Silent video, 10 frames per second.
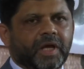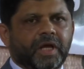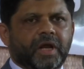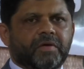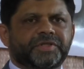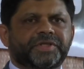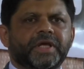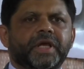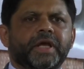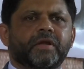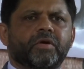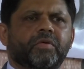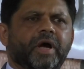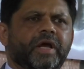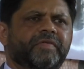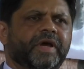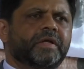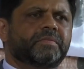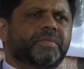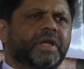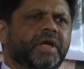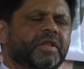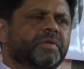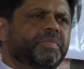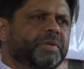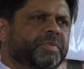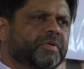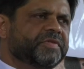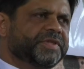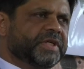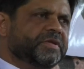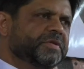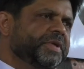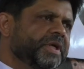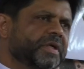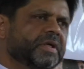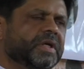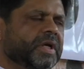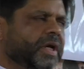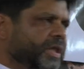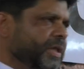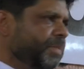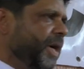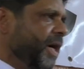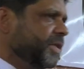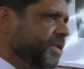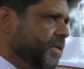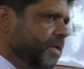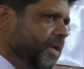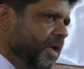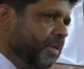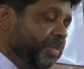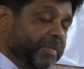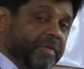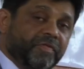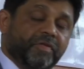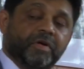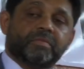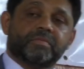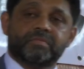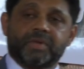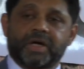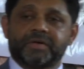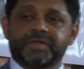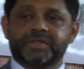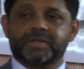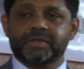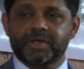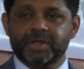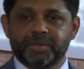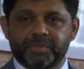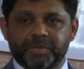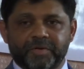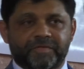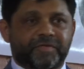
and I was thinking, you know, I have had many other people who said to me in the past, people from Marist, people